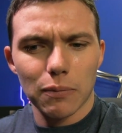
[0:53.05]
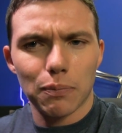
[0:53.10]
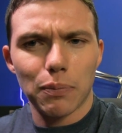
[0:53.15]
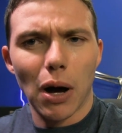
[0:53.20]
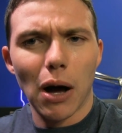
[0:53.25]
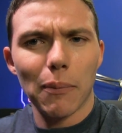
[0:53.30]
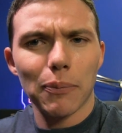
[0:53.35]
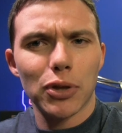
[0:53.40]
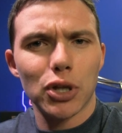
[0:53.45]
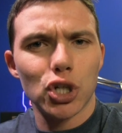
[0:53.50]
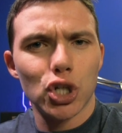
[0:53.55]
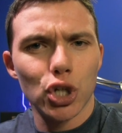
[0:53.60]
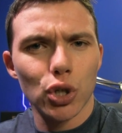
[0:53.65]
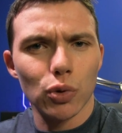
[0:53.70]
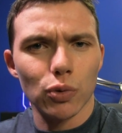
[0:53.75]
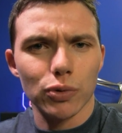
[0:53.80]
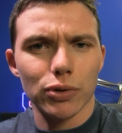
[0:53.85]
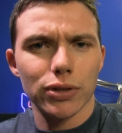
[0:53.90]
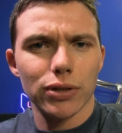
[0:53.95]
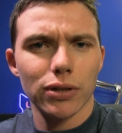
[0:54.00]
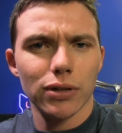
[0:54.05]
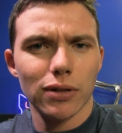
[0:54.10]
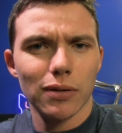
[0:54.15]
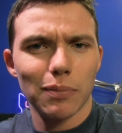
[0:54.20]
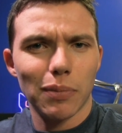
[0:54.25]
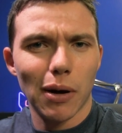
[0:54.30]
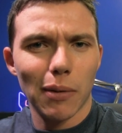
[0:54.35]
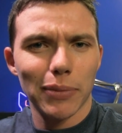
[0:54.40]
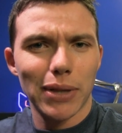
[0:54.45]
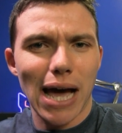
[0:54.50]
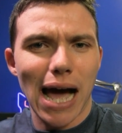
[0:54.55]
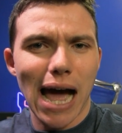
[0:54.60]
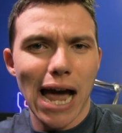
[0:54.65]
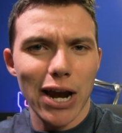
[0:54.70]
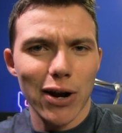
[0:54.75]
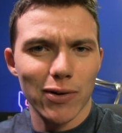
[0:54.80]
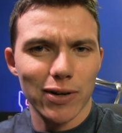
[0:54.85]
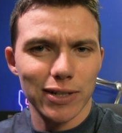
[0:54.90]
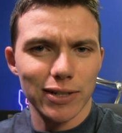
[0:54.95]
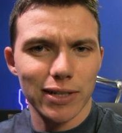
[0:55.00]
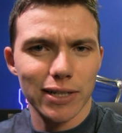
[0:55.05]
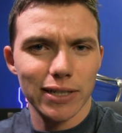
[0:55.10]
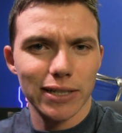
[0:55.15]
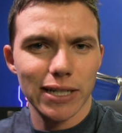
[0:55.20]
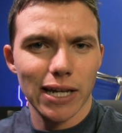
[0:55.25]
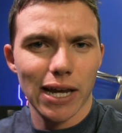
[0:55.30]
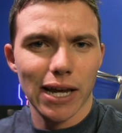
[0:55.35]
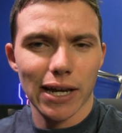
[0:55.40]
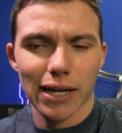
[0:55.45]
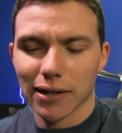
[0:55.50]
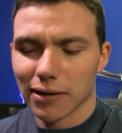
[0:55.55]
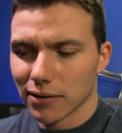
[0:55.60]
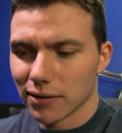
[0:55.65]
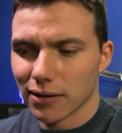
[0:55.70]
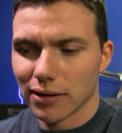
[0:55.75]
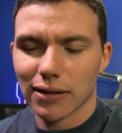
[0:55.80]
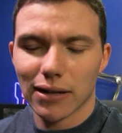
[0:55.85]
pump the juice, pump the iron, as they say.